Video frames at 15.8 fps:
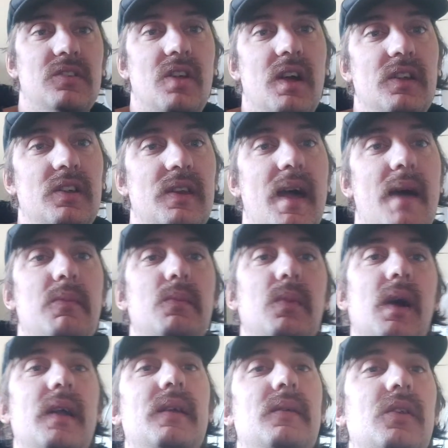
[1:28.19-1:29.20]
Like you
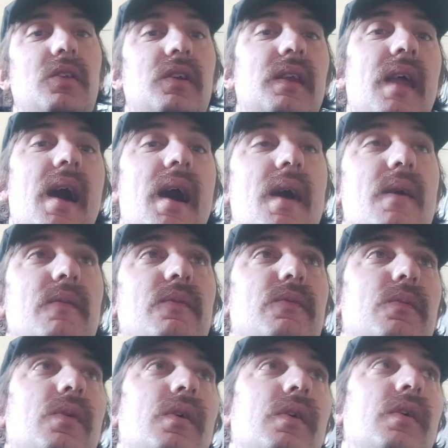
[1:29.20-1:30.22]
can have
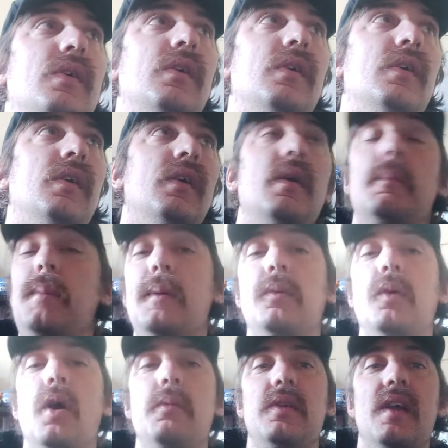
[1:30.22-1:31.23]

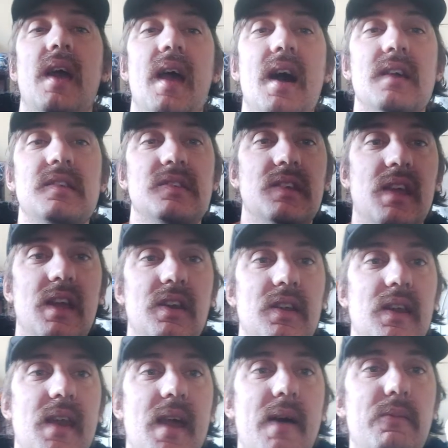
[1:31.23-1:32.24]
people over your house again. You
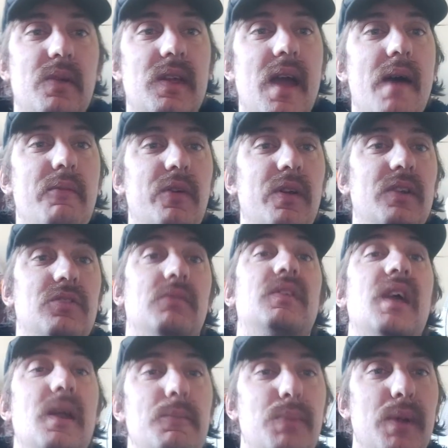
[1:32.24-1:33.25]
can have gatherings of
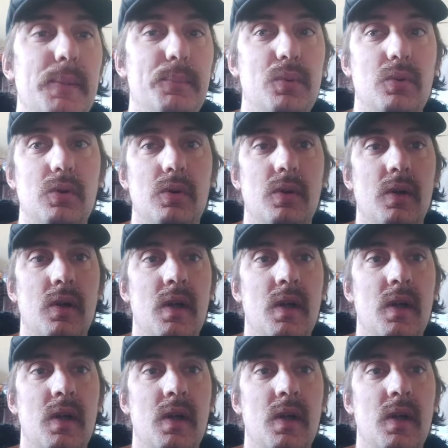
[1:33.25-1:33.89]
10 people.